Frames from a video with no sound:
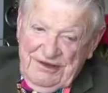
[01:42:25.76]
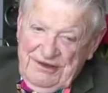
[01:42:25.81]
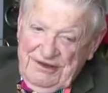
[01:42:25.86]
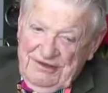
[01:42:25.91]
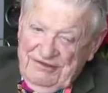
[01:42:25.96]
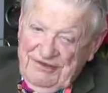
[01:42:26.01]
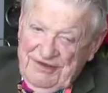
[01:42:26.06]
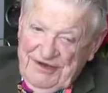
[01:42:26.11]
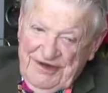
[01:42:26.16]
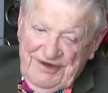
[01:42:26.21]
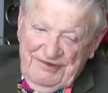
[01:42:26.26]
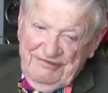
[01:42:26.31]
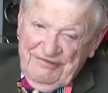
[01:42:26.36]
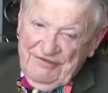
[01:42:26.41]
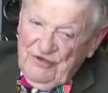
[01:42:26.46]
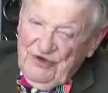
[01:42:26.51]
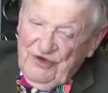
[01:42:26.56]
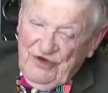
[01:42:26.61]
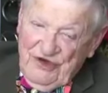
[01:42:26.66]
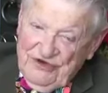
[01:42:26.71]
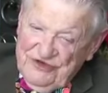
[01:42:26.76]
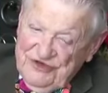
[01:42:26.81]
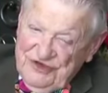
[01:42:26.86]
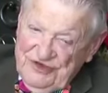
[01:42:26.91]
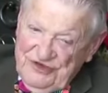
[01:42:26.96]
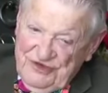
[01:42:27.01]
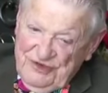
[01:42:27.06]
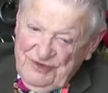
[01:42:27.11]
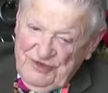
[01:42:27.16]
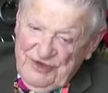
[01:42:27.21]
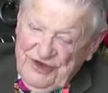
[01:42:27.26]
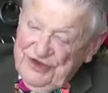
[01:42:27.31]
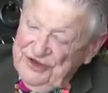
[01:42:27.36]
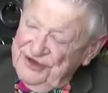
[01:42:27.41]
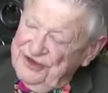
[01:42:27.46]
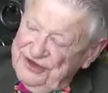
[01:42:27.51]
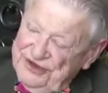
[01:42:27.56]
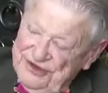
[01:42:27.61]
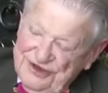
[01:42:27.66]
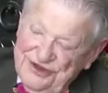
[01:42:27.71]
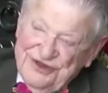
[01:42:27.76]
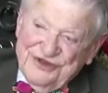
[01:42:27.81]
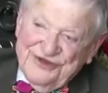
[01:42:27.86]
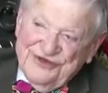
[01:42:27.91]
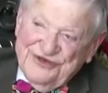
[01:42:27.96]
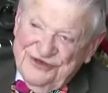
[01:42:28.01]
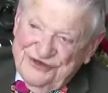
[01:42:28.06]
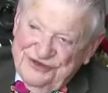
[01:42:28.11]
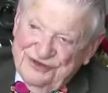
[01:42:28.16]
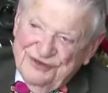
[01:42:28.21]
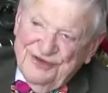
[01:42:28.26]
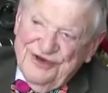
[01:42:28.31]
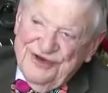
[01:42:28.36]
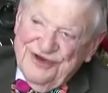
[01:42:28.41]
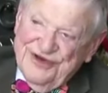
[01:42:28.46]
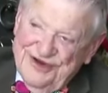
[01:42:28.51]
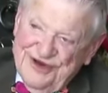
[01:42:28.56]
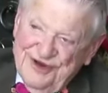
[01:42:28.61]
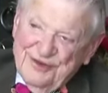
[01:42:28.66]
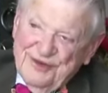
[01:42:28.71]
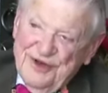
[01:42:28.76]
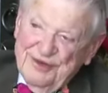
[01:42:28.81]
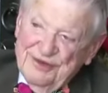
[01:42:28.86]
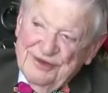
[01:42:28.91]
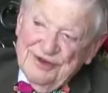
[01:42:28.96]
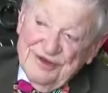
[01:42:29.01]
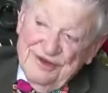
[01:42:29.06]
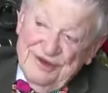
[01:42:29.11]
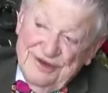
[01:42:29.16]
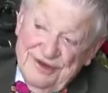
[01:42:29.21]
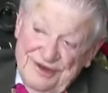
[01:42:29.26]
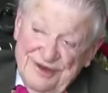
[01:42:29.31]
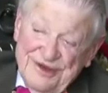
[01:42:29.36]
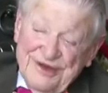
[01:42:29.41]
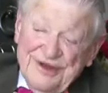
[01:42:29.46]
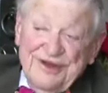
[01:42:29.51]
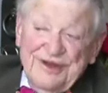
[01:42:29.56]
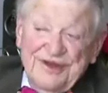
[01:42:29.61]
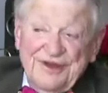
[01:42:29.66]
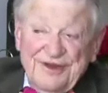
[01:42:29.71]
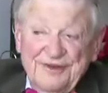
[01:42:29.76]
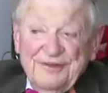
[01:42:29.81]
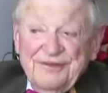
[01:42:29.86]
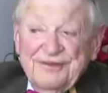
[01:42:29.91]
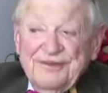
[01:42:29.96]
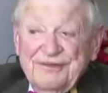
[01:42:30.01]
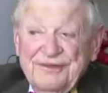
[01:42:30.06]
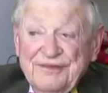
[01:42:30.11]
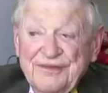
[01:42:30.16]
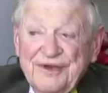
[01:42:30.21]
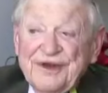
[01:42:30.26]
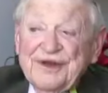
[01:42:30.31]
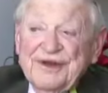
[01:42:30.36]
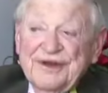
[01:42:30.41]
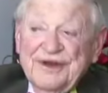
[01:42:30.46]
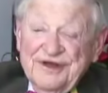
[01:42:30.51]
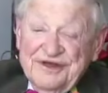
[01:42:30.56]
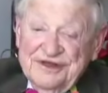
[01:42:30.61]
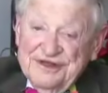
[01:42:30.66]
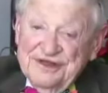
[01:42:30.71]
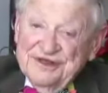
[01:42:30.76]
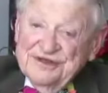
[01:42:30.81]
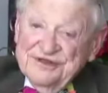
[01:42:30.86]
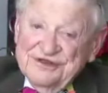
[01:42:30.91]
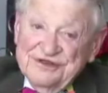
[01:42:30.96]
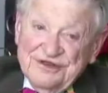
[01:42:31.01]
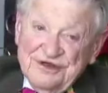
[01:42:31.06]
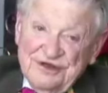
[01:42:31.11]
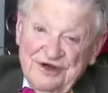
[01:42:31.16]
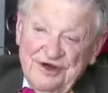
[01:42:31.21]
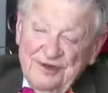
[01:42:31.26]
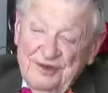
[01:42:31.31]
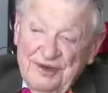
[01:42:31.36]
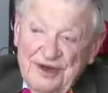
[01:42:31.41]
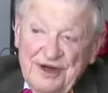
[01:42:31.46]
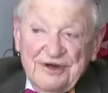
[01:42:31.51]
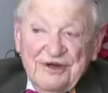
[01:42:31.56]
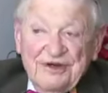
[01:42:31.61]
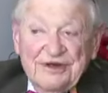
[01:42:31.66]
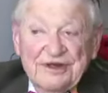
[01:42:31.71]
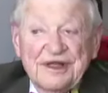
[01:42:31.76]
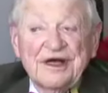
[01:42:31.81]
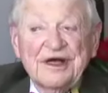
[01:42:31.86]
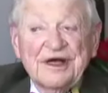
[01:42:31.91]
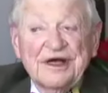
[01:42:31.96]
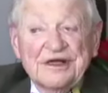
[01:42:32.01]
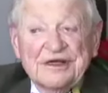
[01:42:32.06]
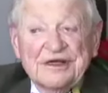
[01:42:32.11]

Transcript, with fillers: if I haven't lost it on my discs, why I'll be able to make a nice little story about all